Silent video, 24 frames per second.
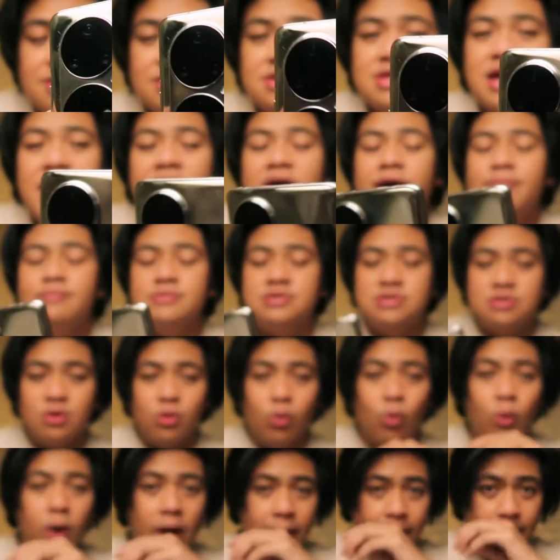to times
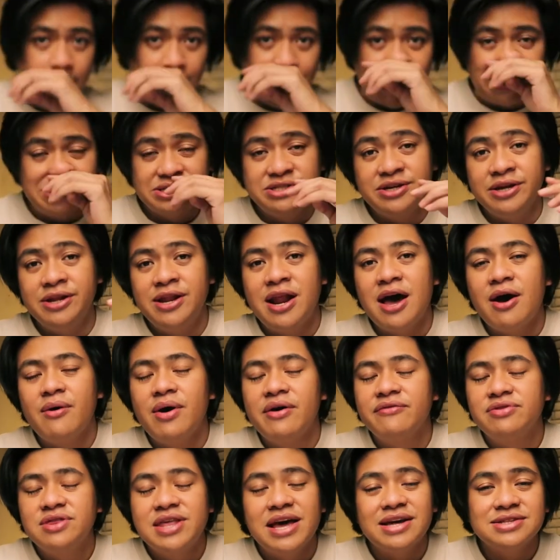one hundred. Now
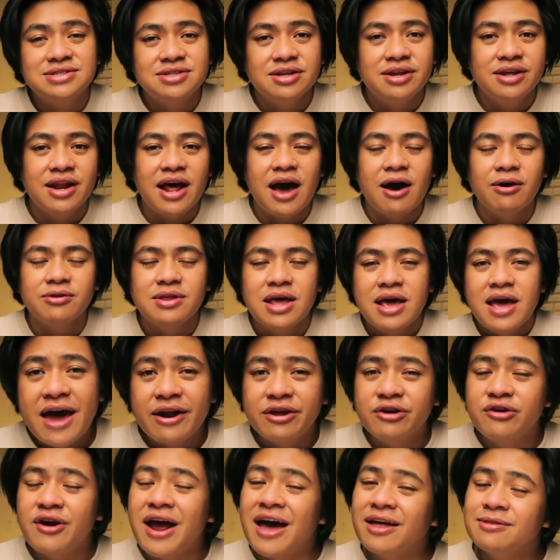I've tested it out
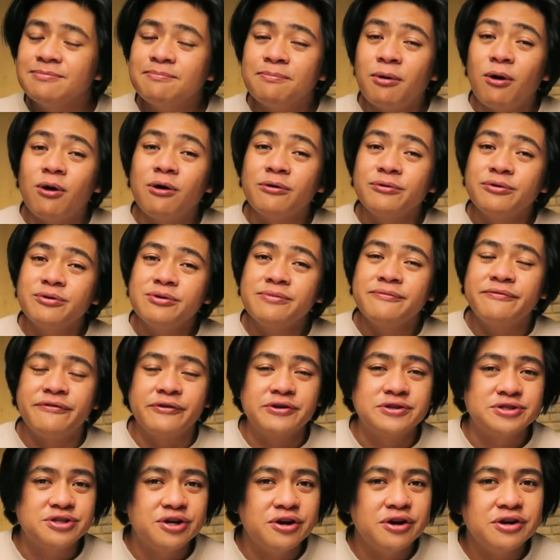at a grand ballroom
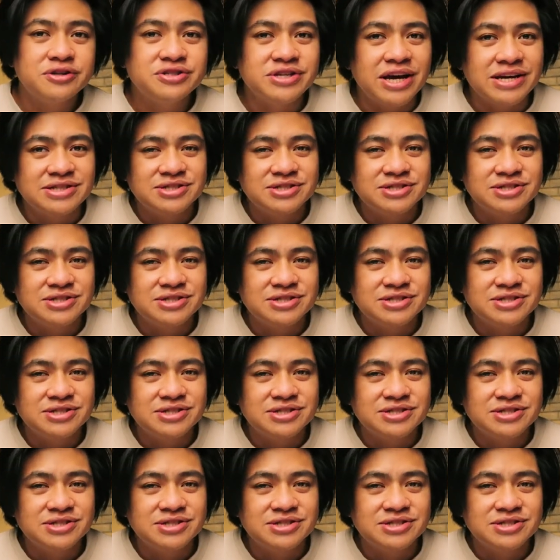for church.